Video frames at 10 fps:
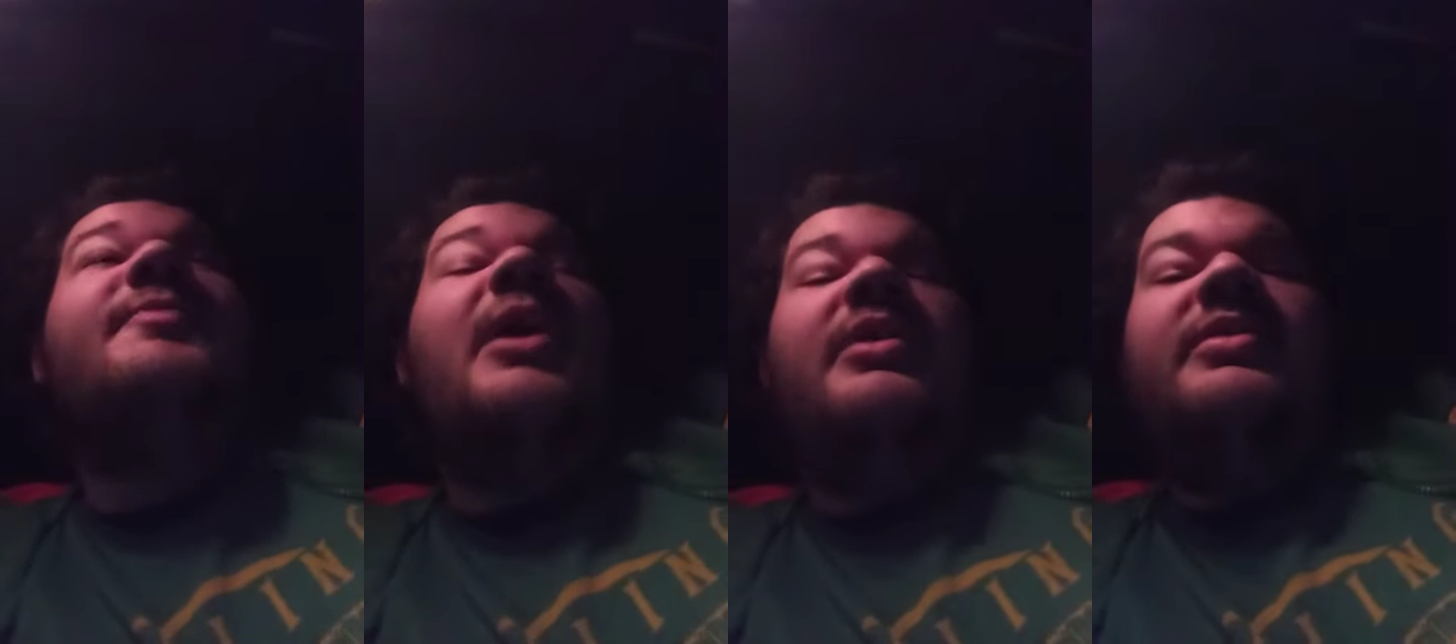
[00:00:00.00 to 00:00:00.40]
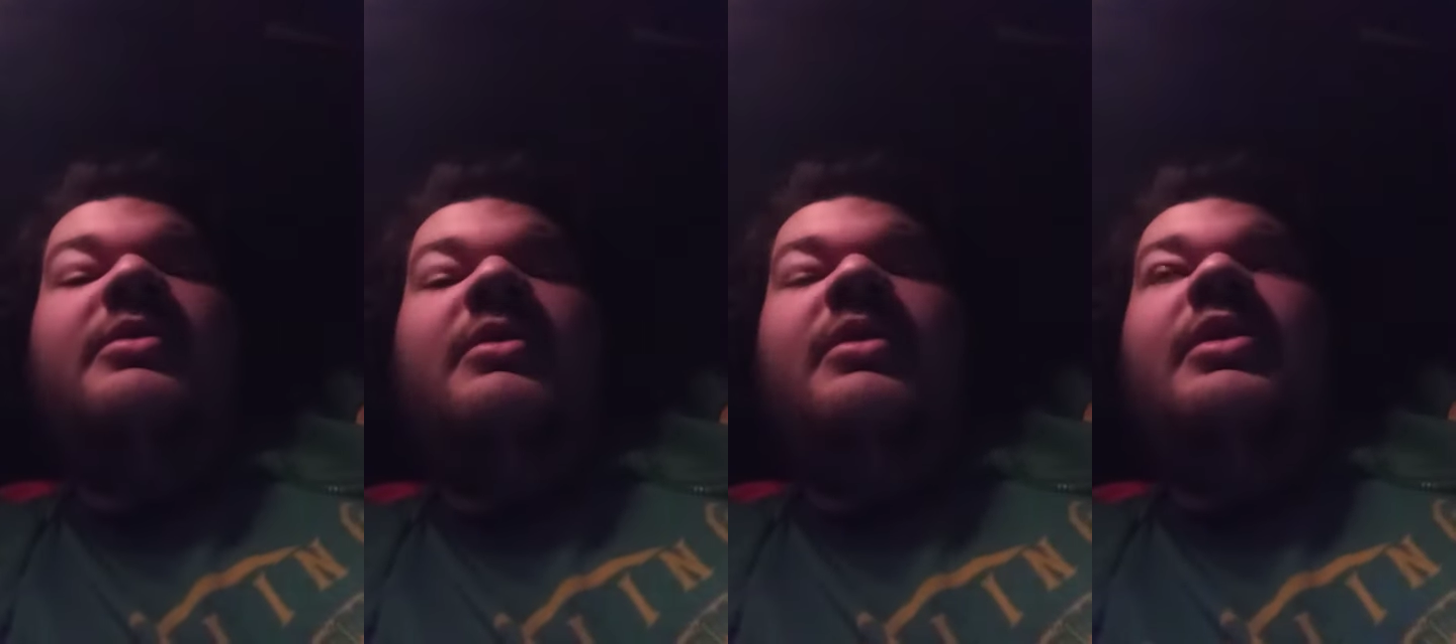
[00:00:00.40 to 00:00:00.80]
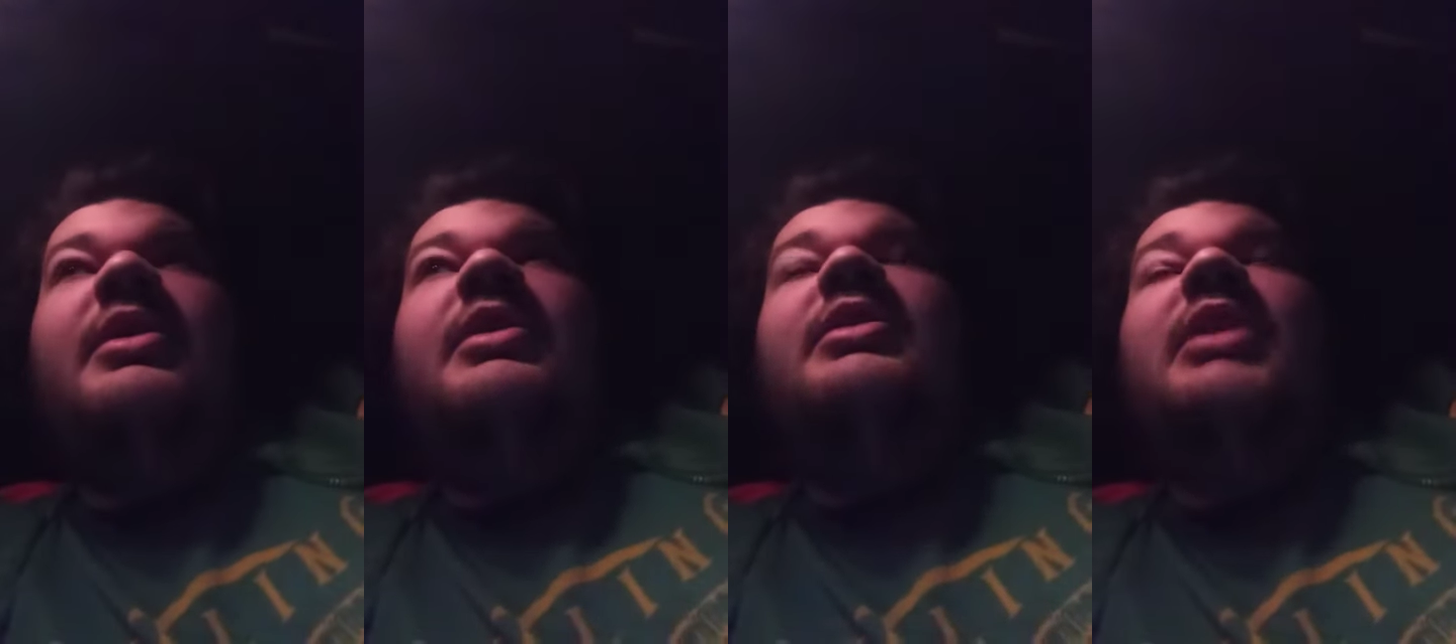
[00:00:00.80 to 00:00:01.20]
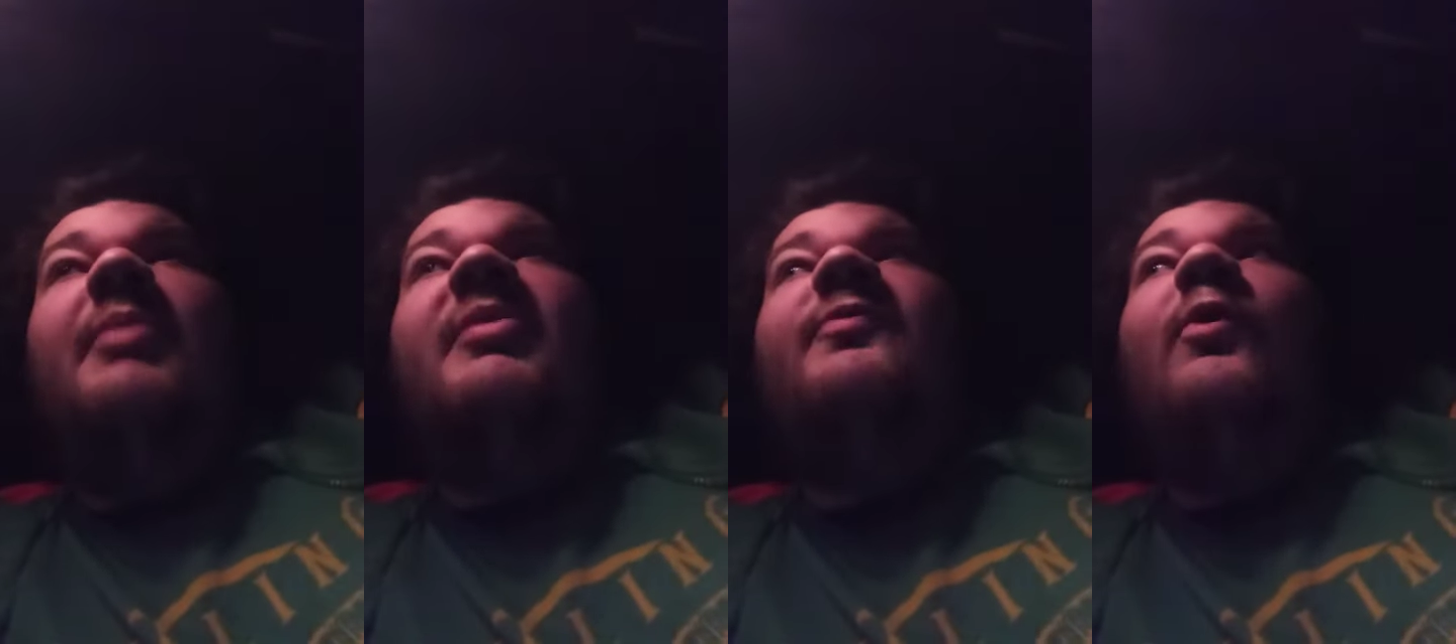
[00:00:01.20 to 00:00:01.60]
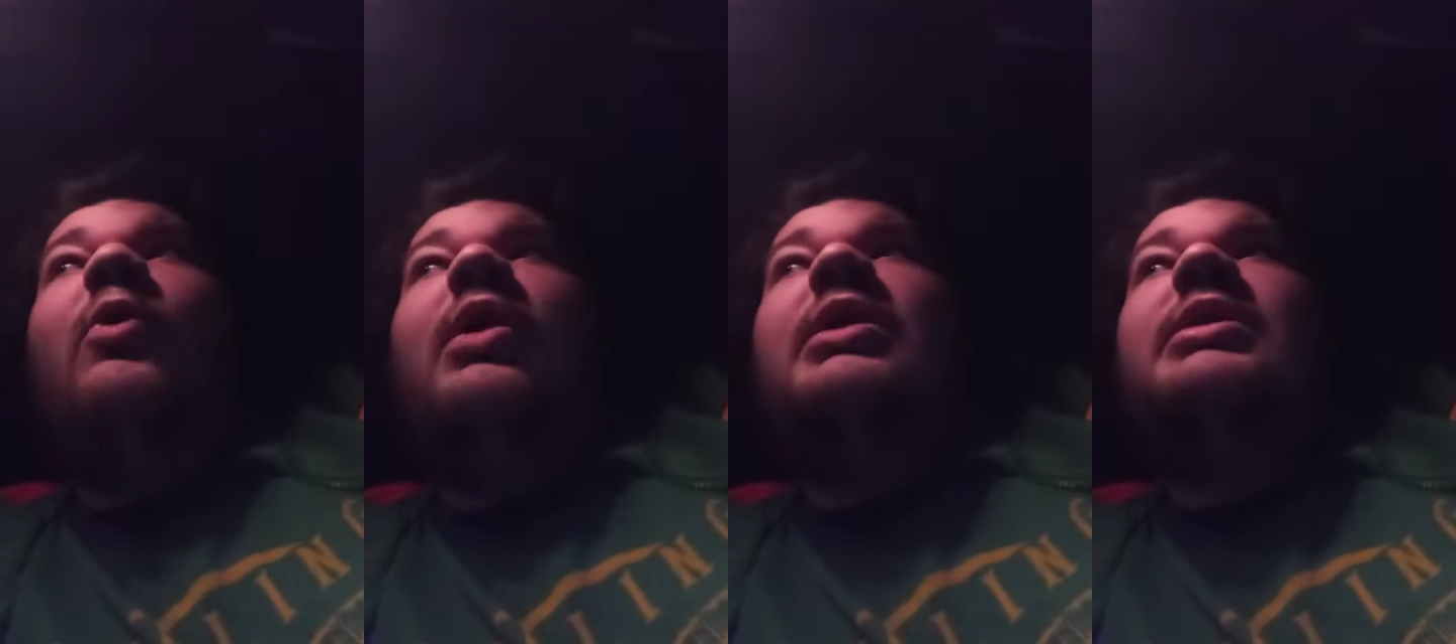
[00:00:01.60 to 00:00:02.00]
of Us. Number
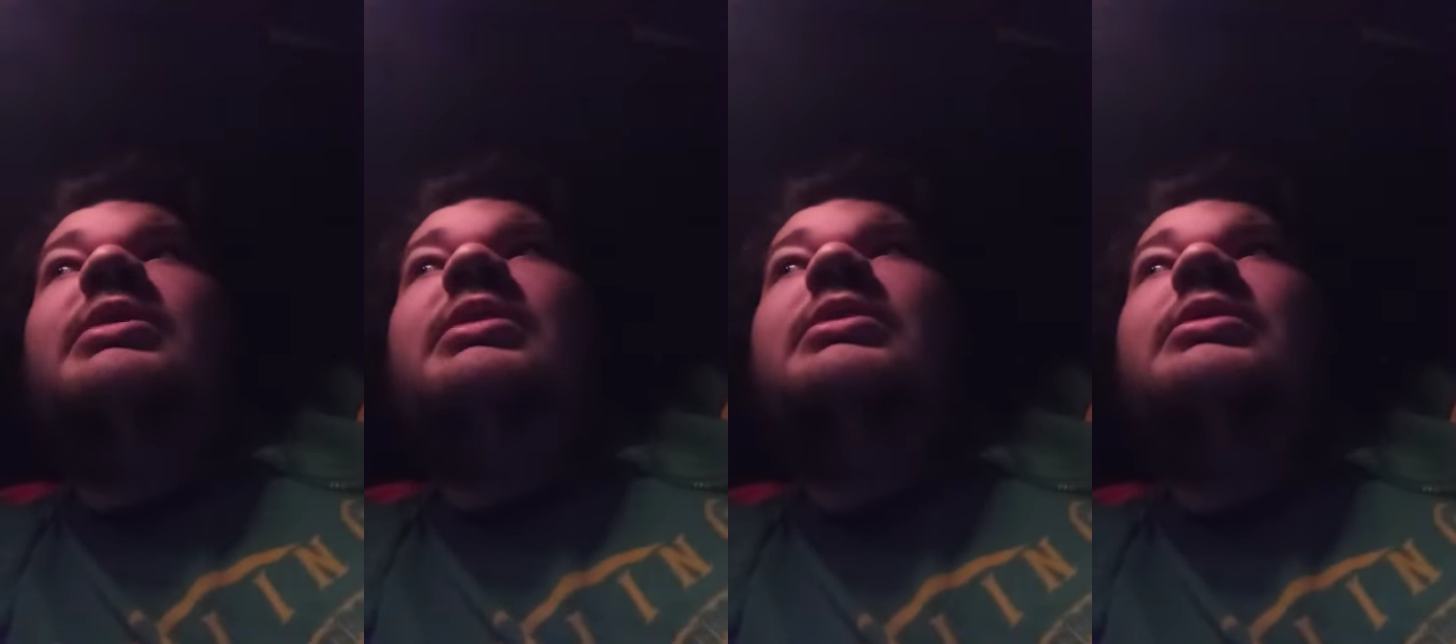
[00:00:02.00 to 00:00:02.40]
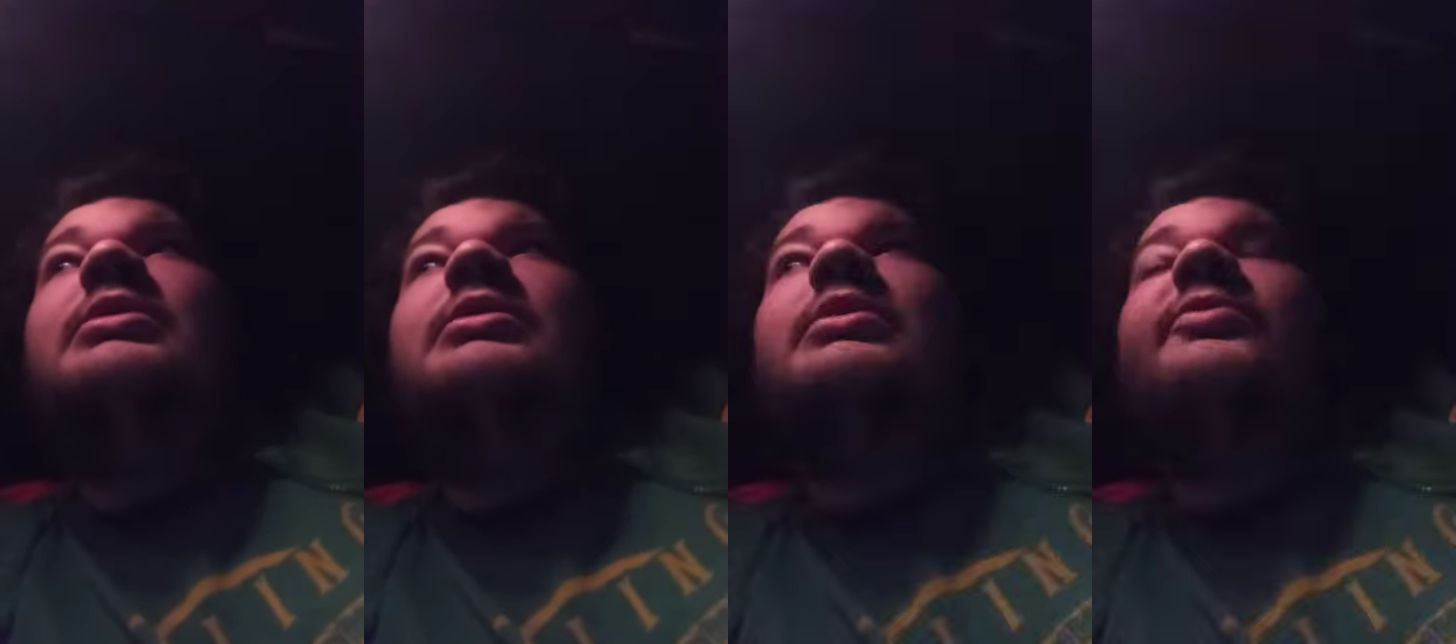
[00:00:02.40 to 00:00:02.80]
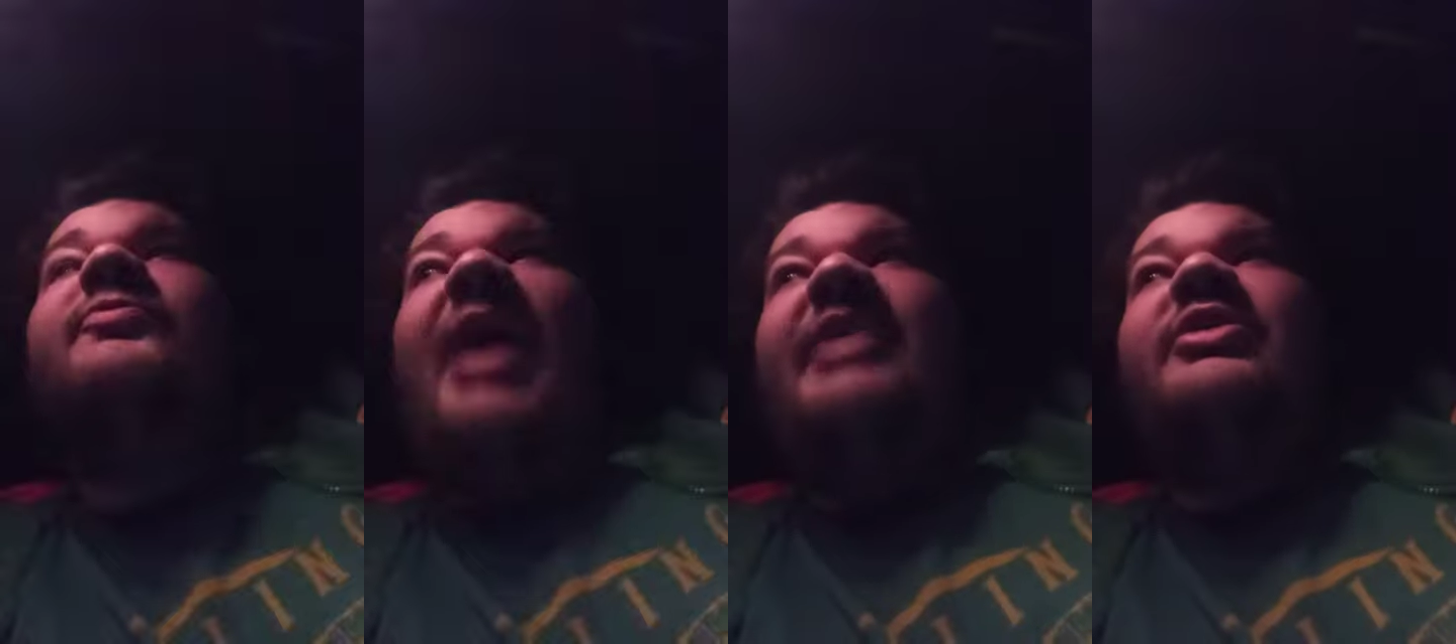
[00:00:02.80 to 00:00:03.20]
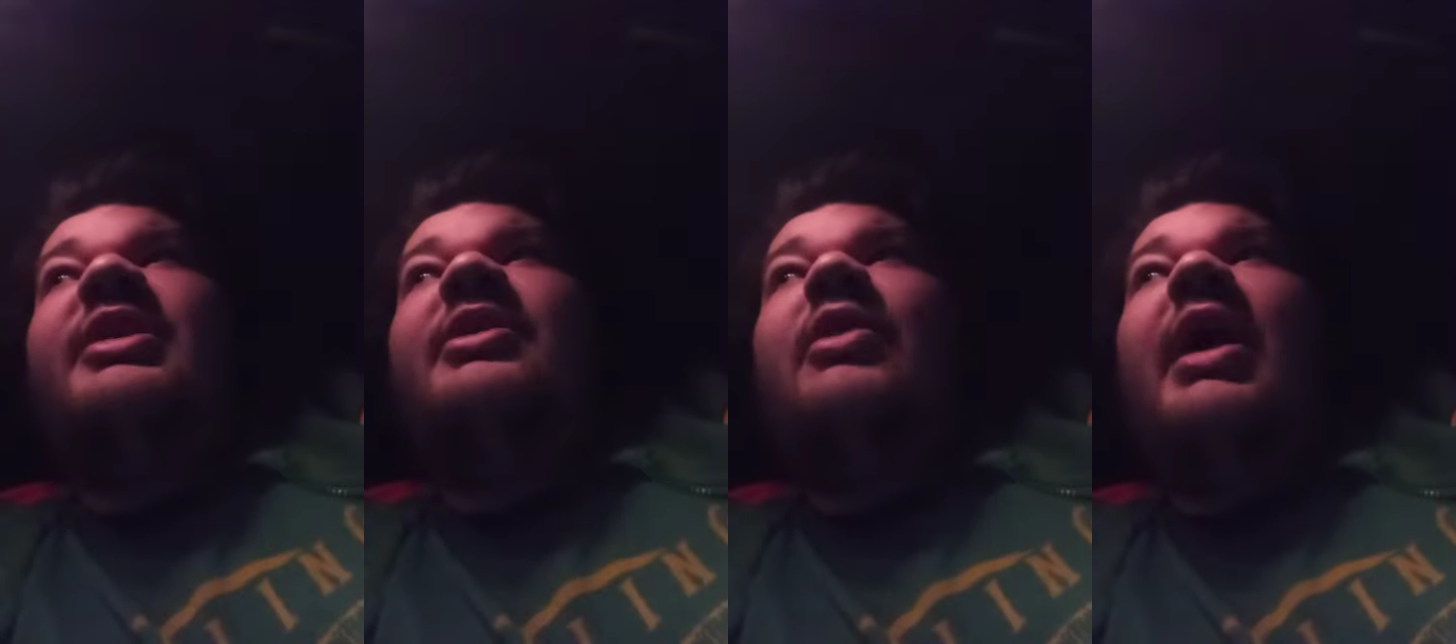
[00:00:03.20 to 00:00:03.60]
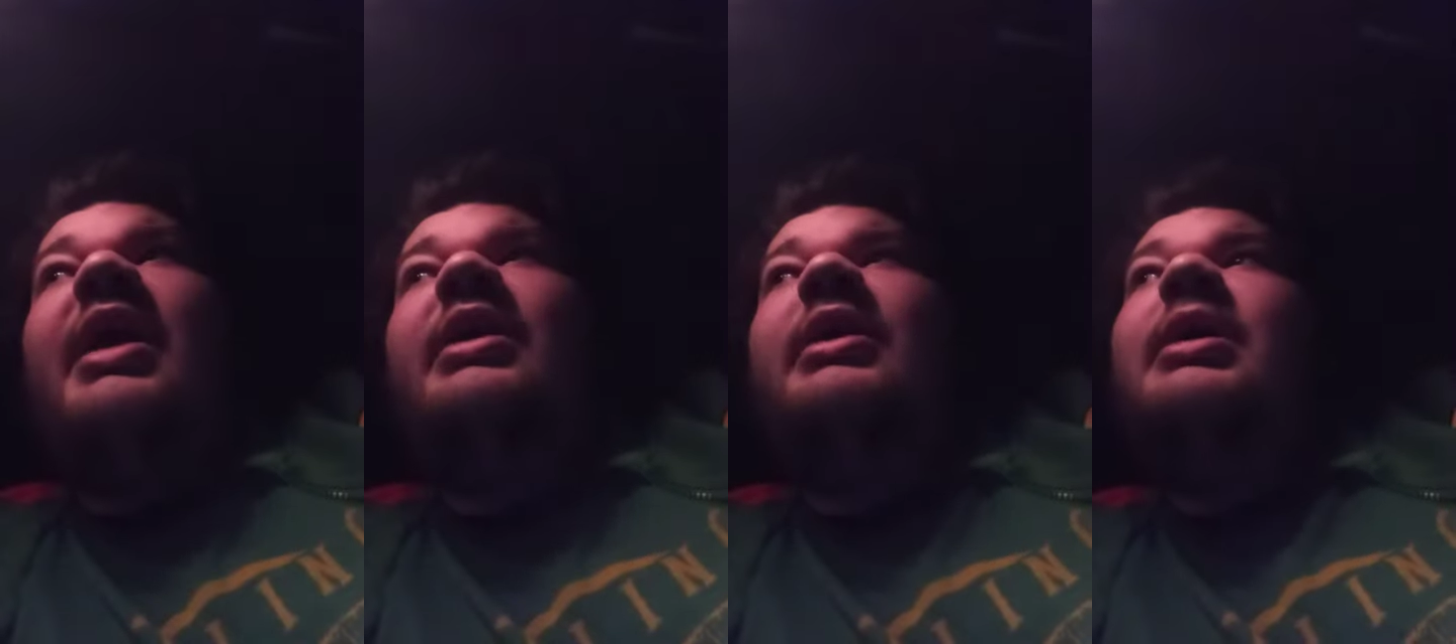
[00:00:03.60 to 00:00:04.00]
four, Ratchet and
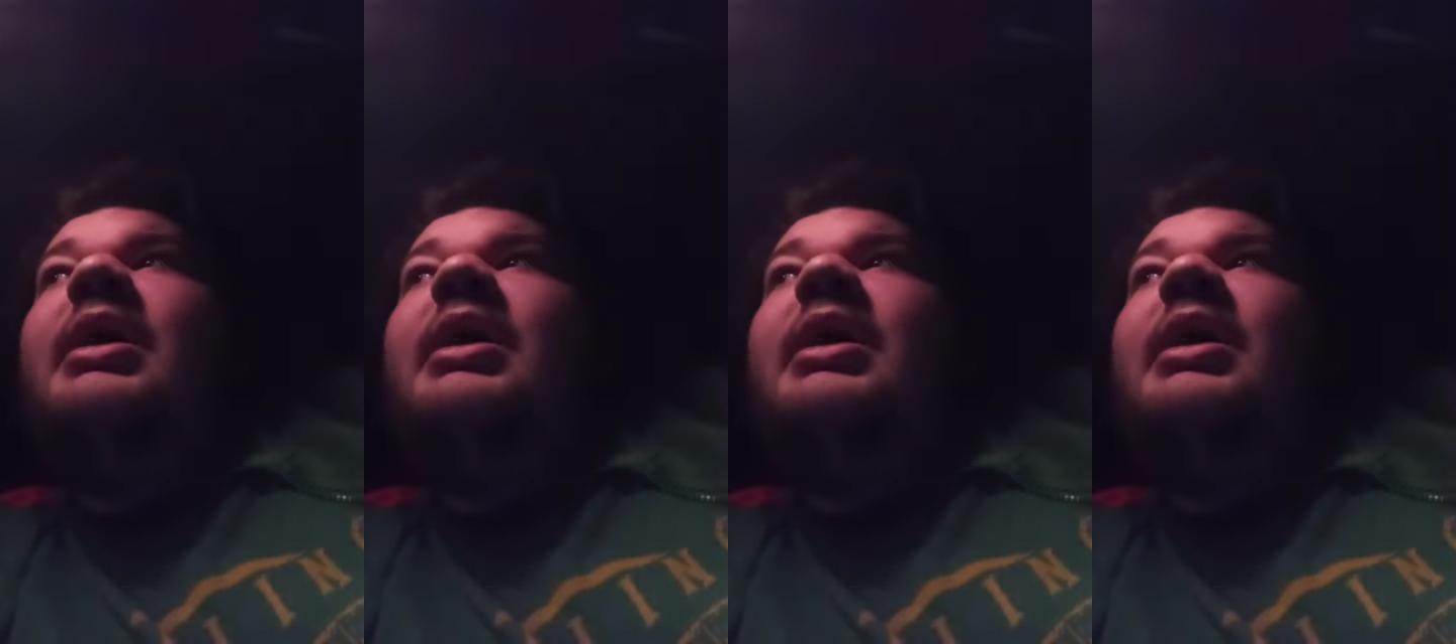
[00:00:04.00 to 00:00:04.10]
Clank.